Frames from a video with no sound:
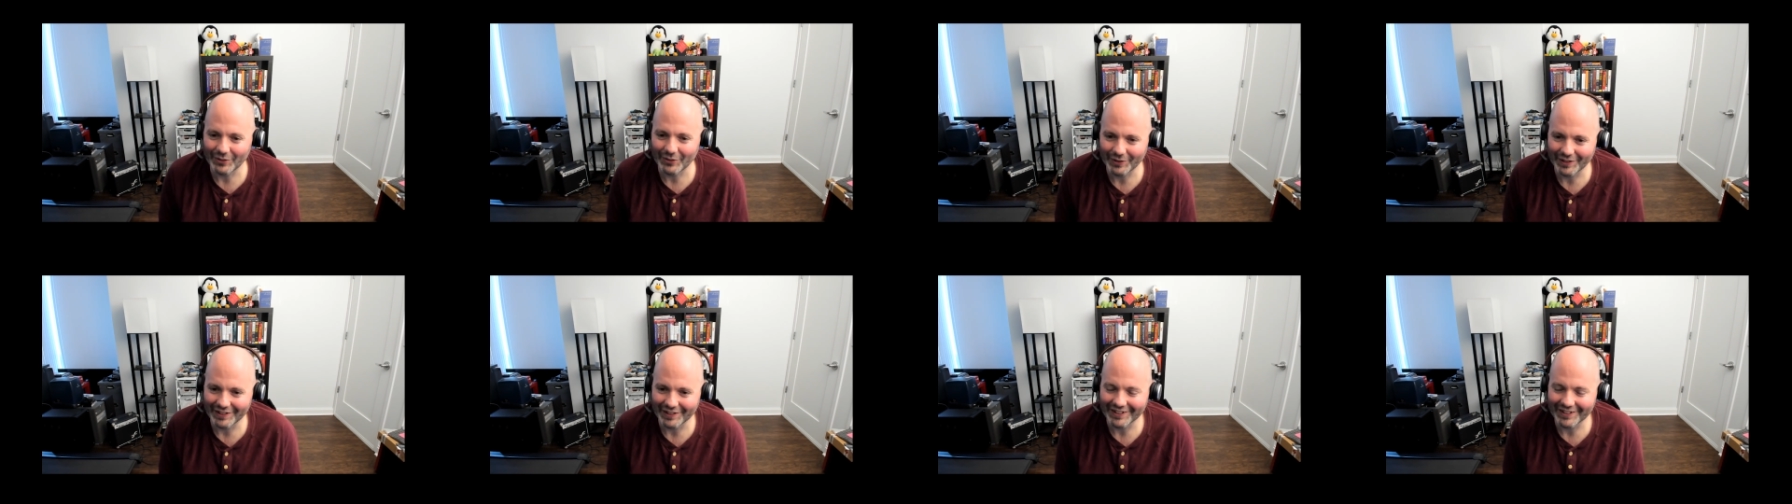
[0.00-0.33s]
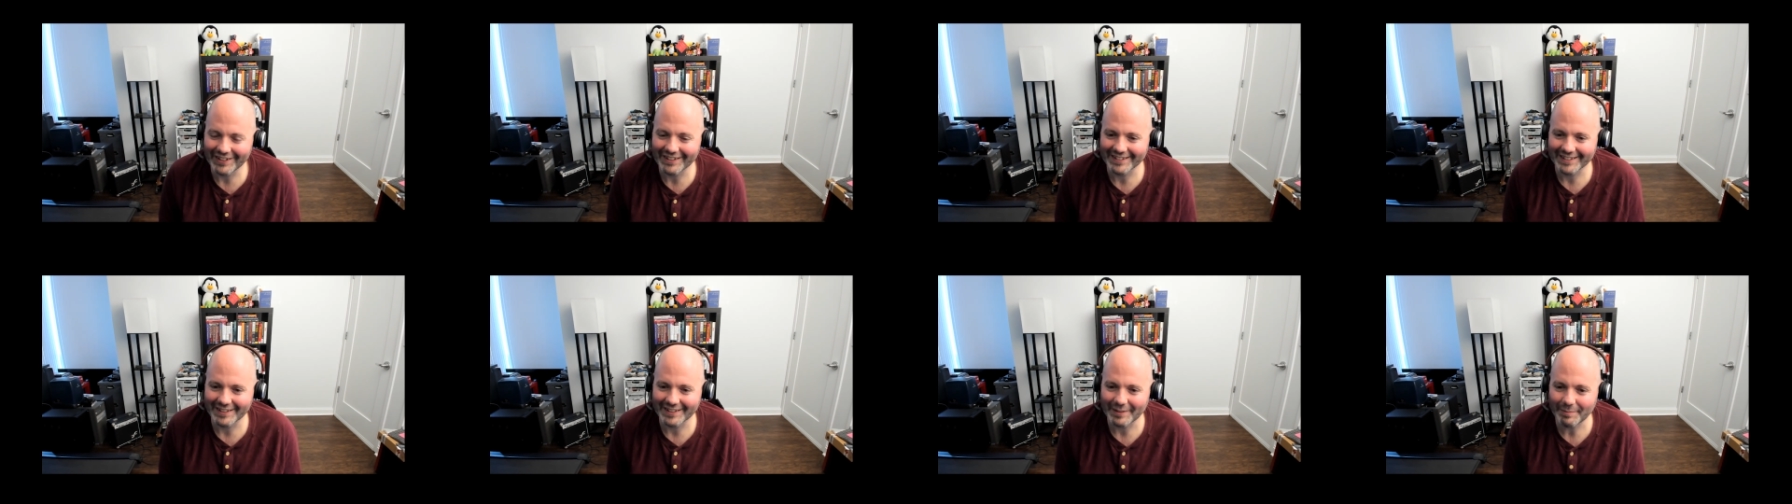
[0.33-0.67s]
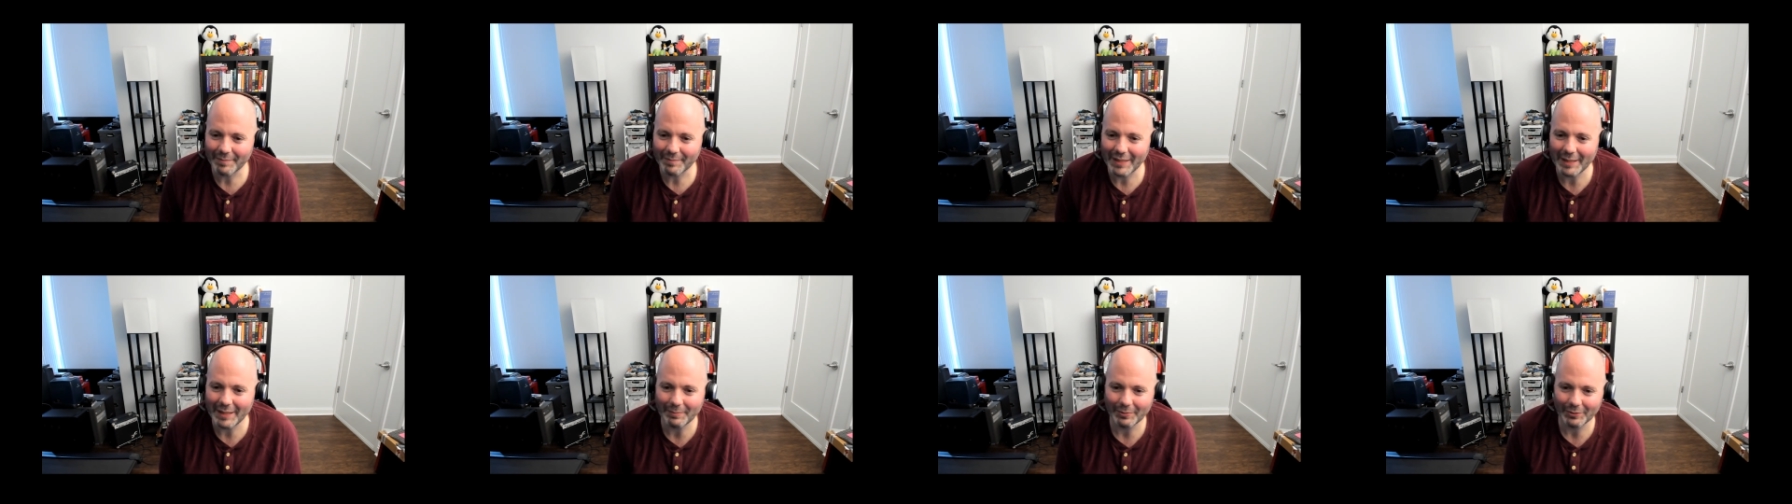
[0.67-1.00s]
all along
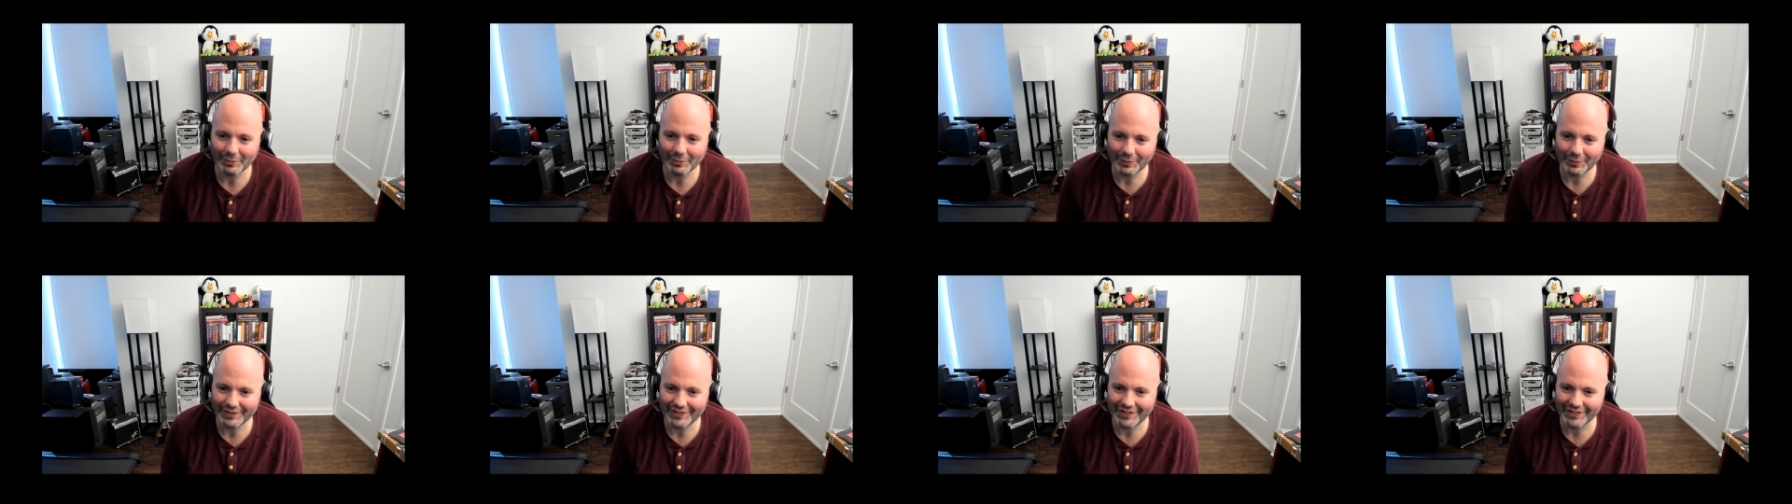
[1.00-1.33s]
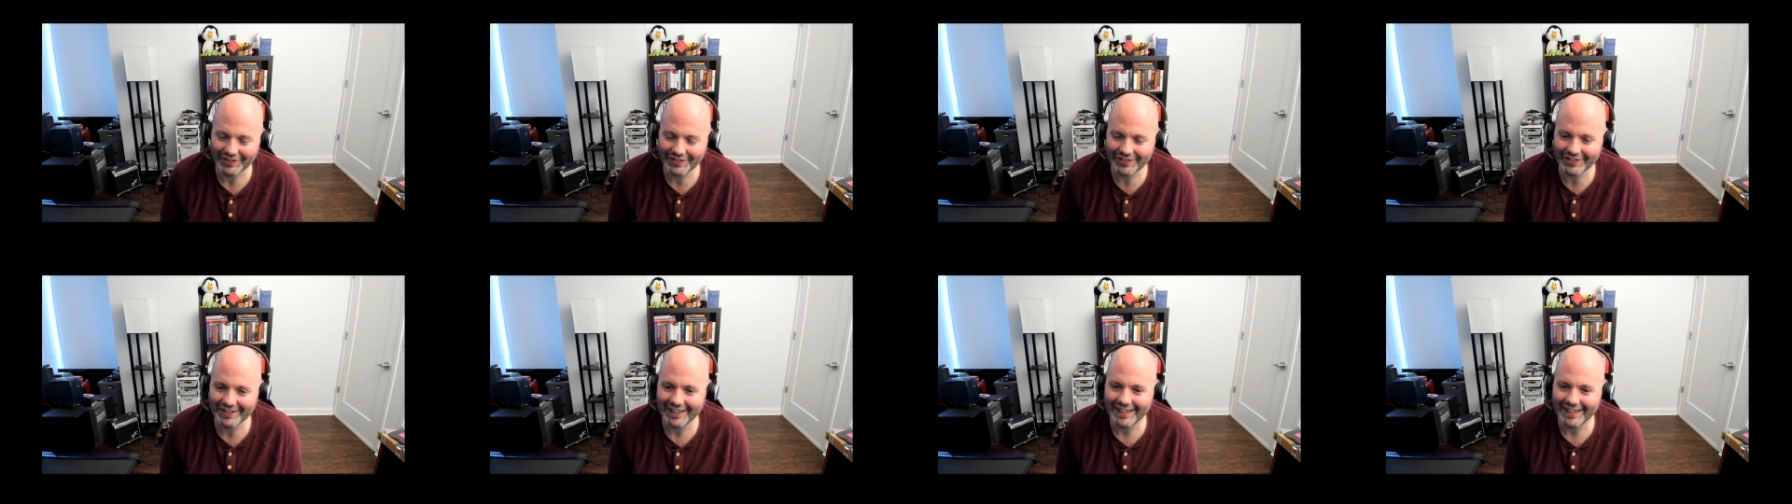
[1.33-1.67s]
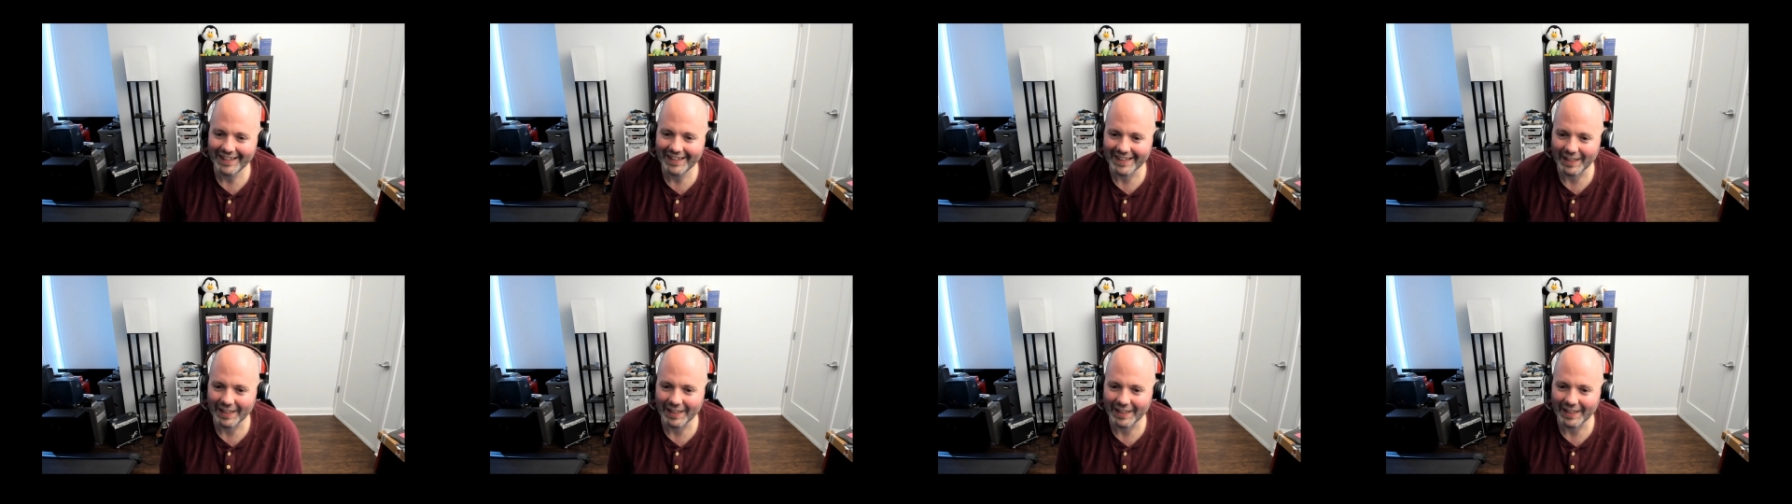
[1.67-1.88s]
that people would just